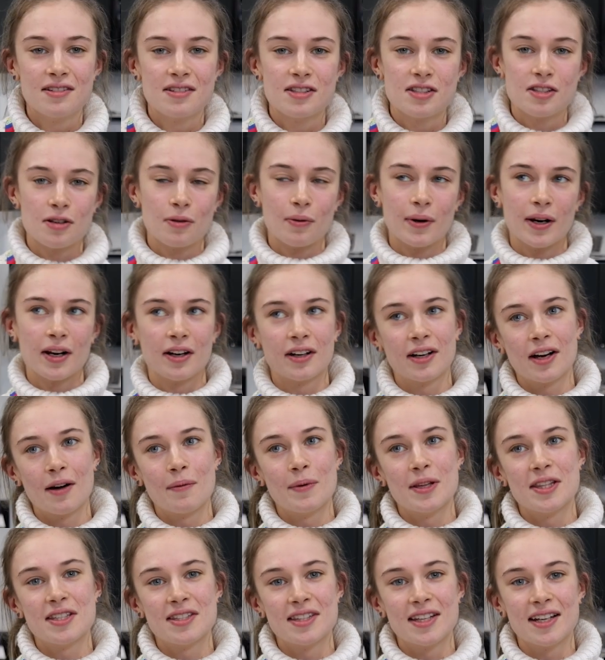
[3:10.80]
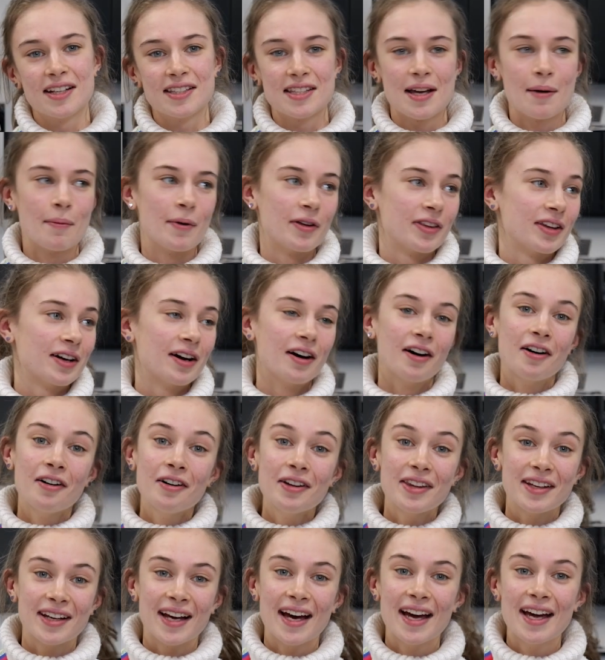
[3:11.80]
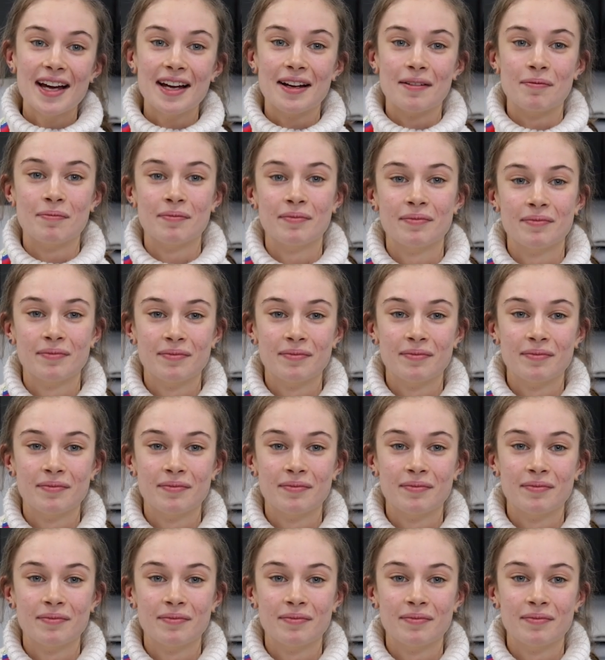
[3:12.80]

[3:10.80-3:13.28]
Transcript: So when I come into the exam, I'll think, oh, the game.